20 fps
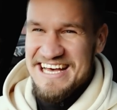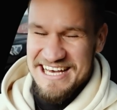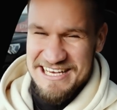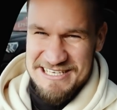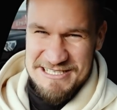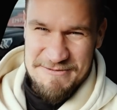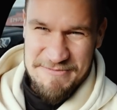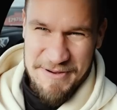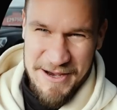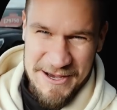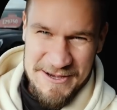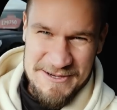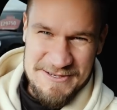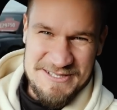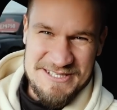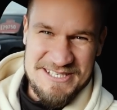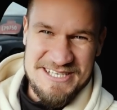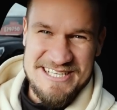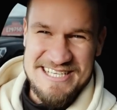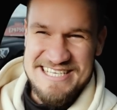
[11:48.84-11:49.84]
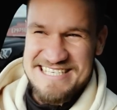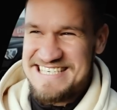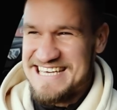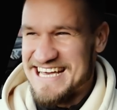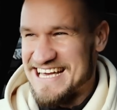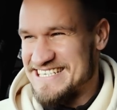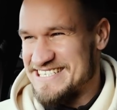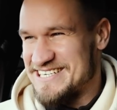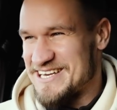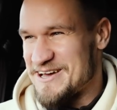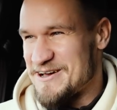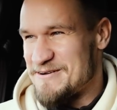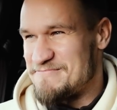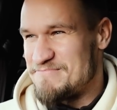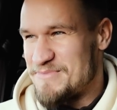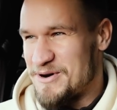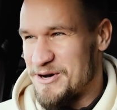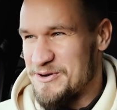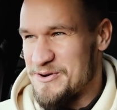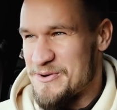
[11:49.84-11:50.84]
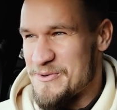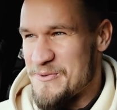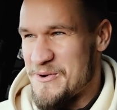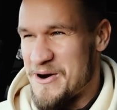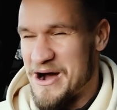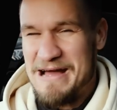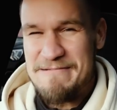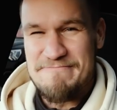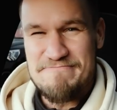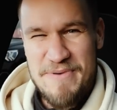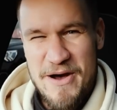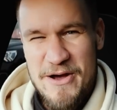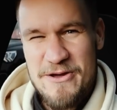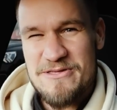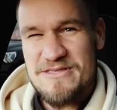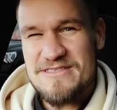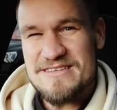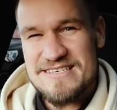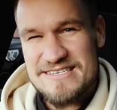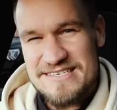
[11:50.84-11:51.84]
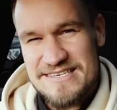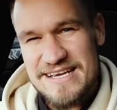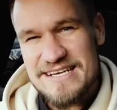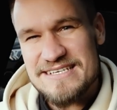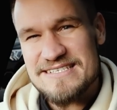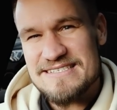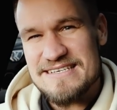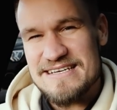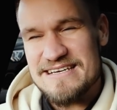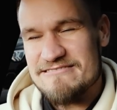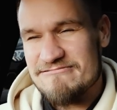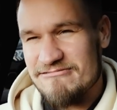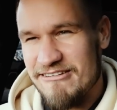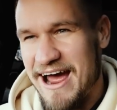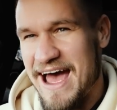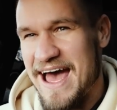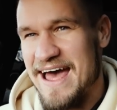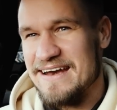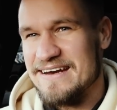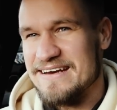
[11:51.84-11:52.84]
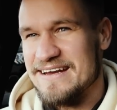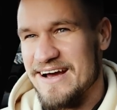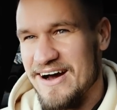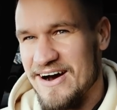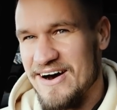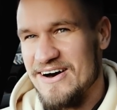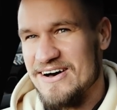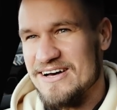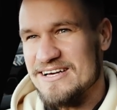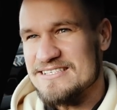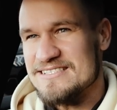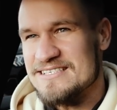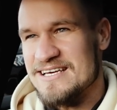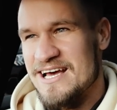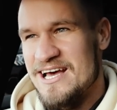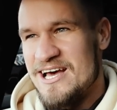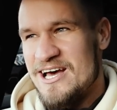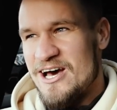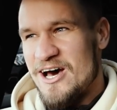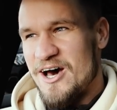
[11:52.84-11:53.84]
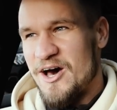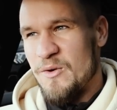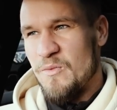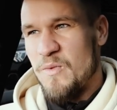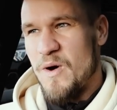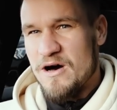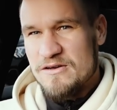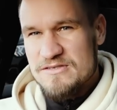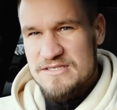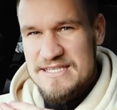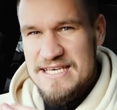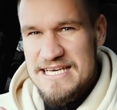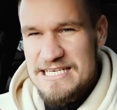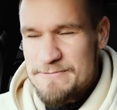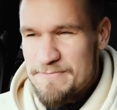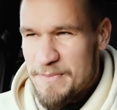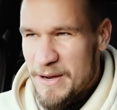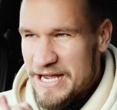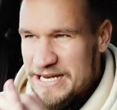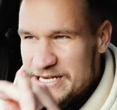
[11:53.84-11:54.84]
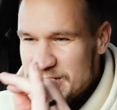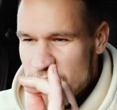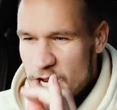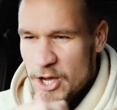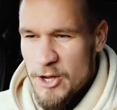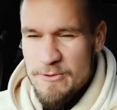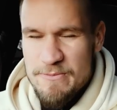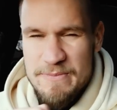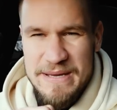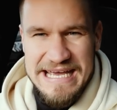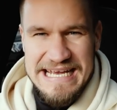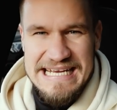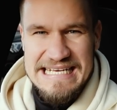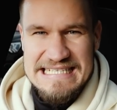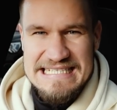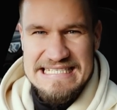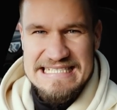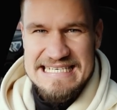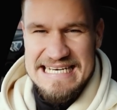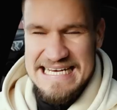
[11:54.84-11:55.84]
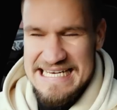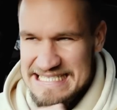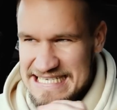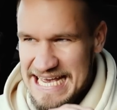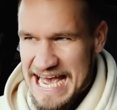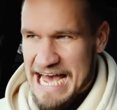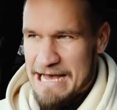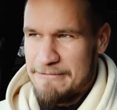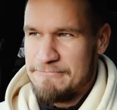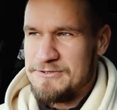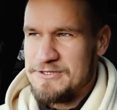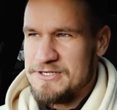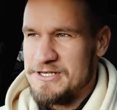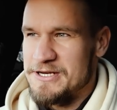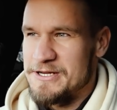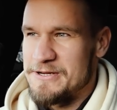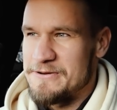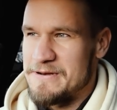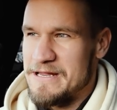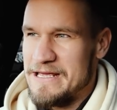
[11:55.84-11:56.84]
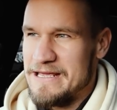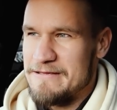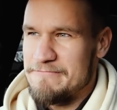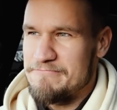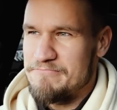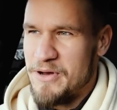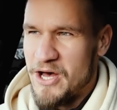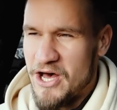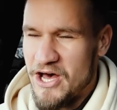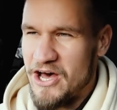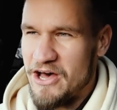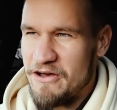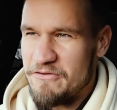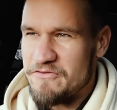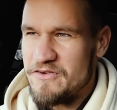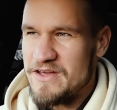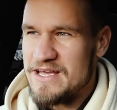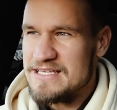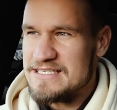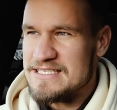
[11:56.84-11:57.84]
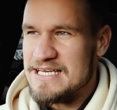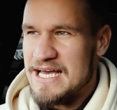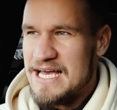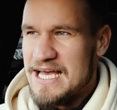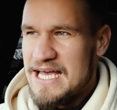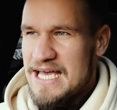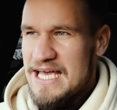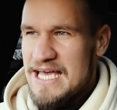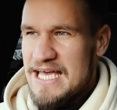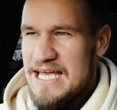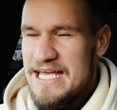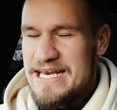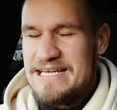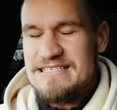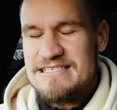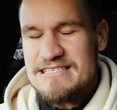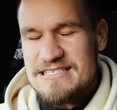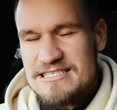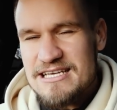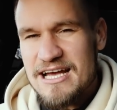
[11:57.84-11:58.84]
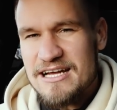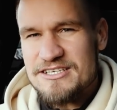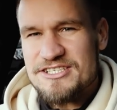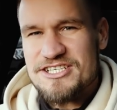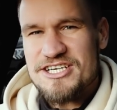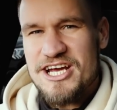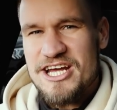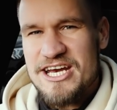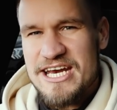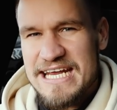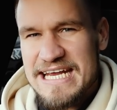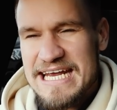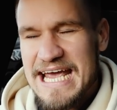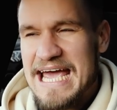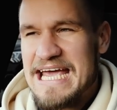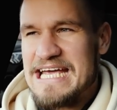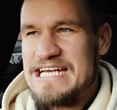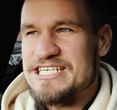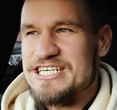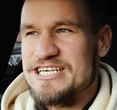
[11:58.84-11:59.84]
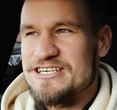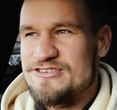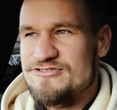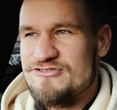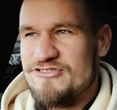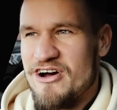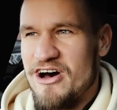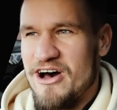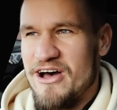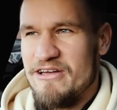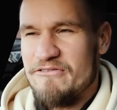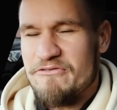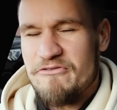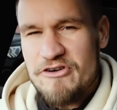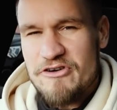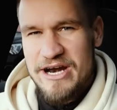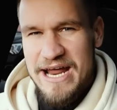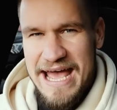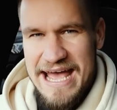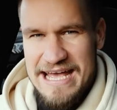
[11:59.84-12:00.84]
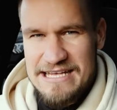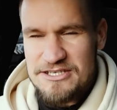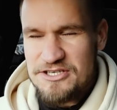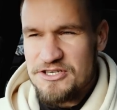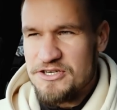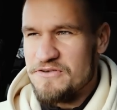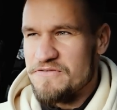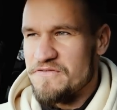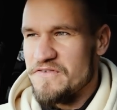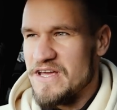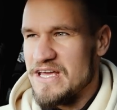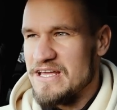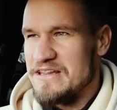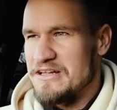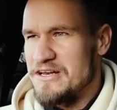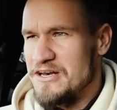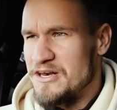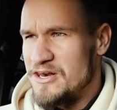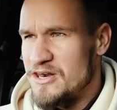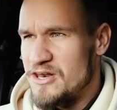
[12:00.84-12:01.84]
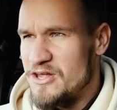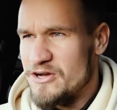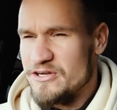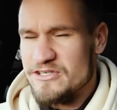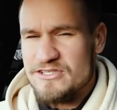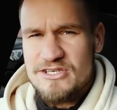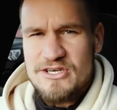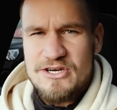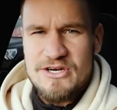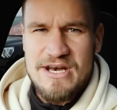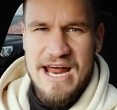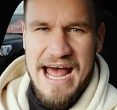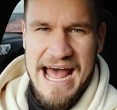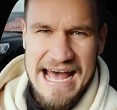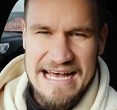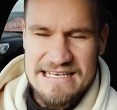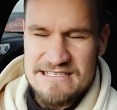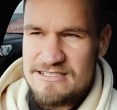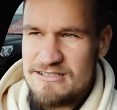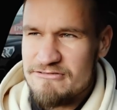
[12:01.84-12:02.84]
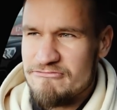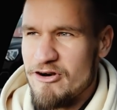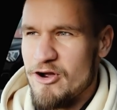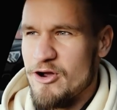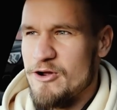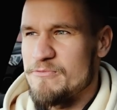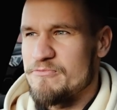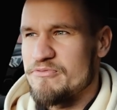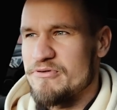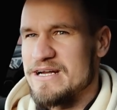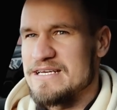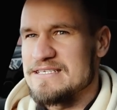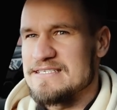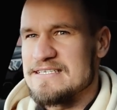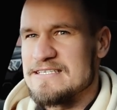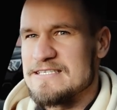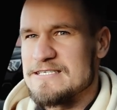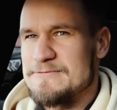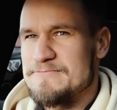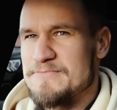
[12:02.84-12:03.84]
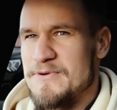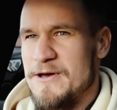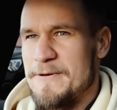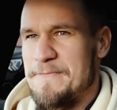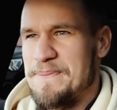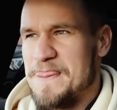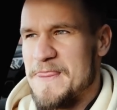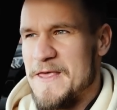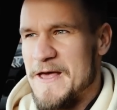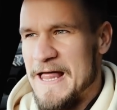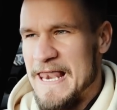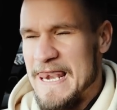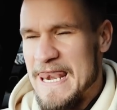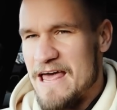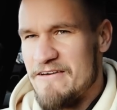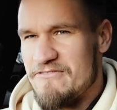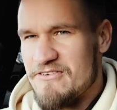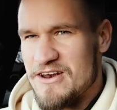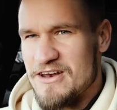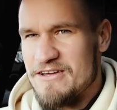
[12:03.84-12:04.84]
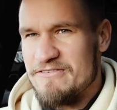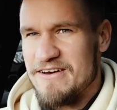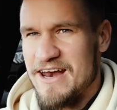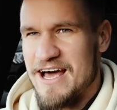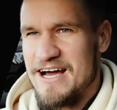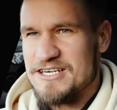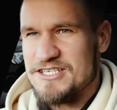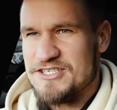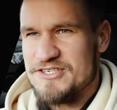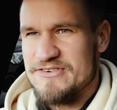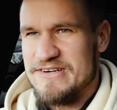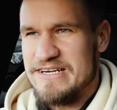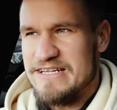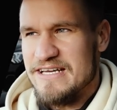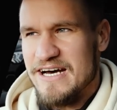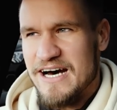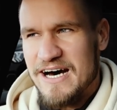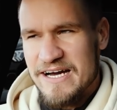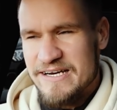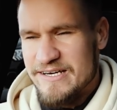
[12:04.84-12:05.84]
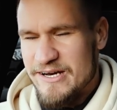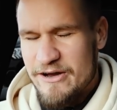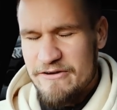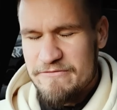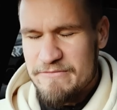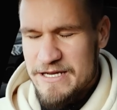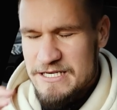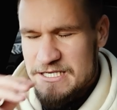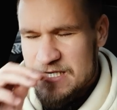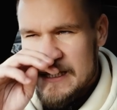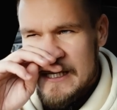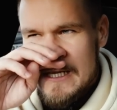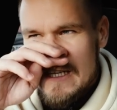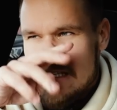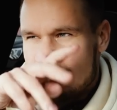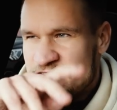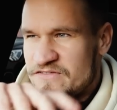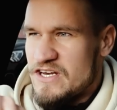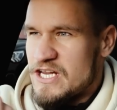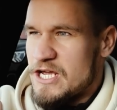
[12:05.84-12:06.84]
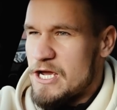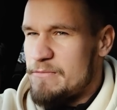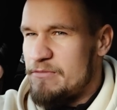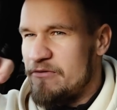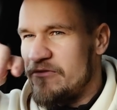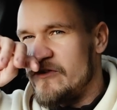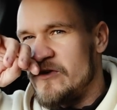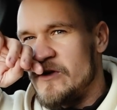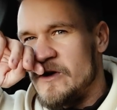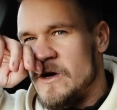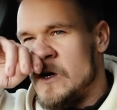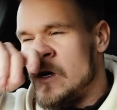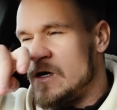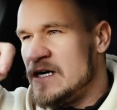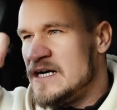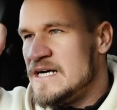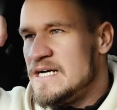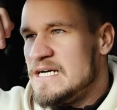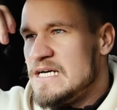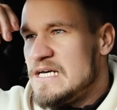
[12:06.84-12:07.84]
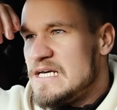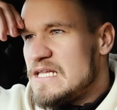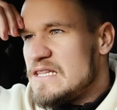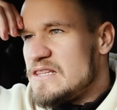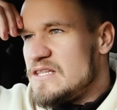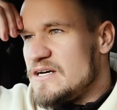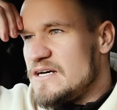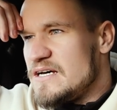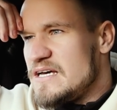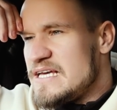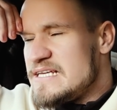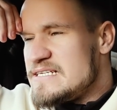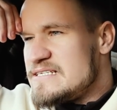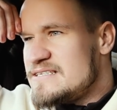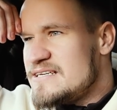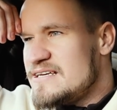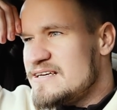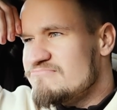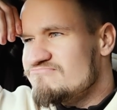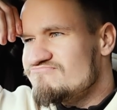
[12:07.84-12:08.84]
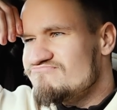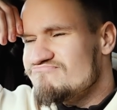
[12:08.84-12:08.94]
as opposed to the Tesla Model Y. Both 60 grand cars. And whilst this by no means is absolutely perfect, it is such an engaging drive an SUV that looks good, has the road presence, but a level of luxury that I know I've mentioned in this video before that is,